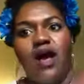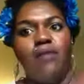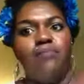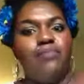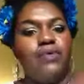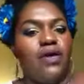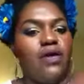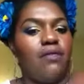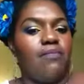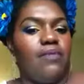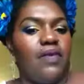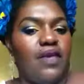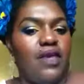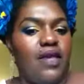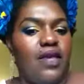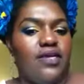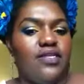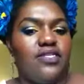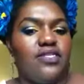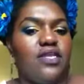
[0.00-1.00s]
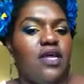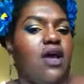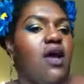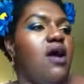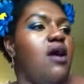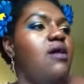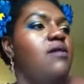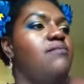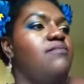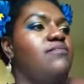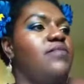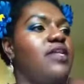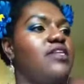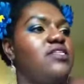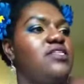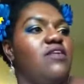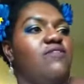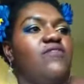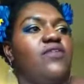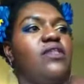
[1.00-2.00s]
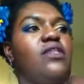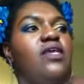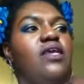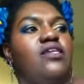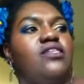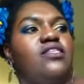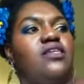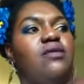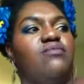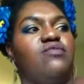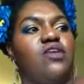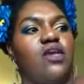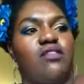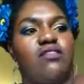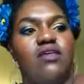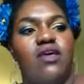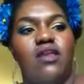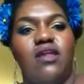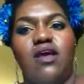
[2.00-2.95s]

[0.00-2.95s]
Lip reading: book because that's definitely a subject that